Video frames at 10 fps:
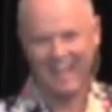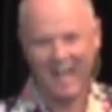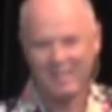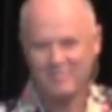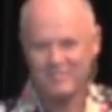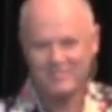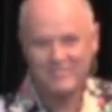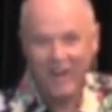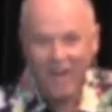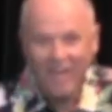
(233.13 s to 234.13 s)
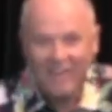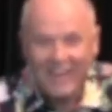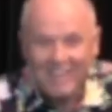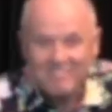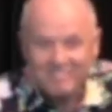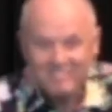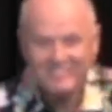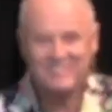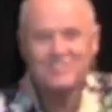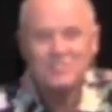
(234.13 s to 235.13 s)
I'm sorry. I've,
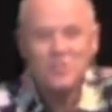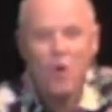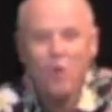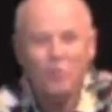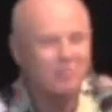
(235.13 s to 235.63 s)
you just told